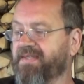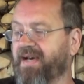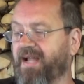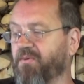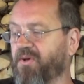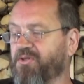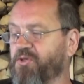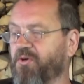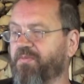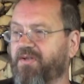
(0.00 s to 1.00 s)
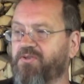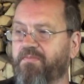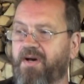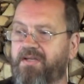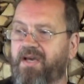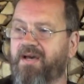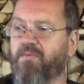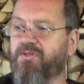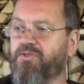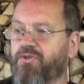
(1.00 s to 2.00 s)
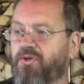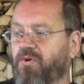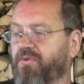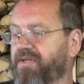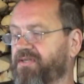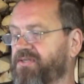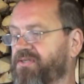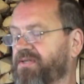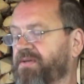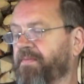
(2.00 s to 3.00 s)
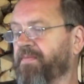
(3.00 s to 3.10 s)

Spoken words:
I don't want to talk about your money. I want to know this.